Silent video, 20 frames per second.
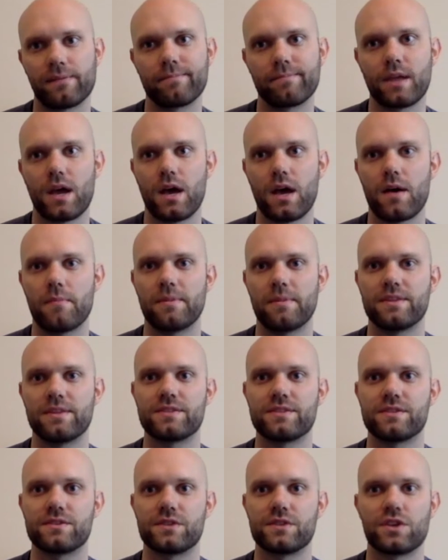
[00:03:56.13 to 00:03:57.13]
And this
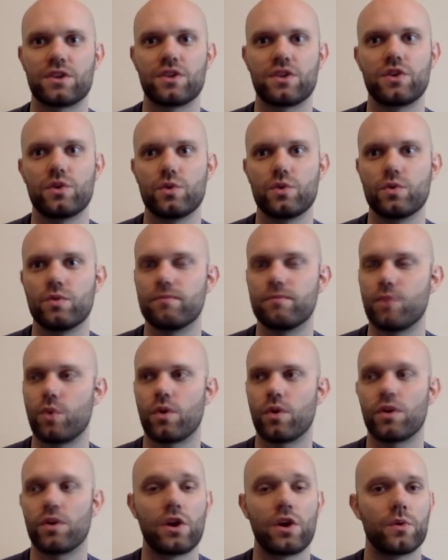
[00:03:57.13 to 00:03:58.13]
is the cue,
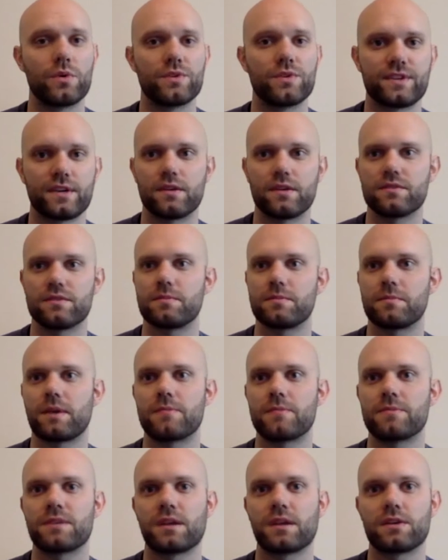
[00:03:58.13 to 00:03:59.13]
or noticing,
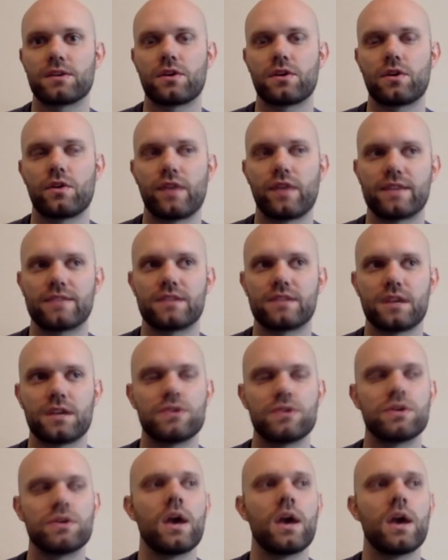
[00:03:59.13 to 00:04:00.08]
sometimes I like to call that stage.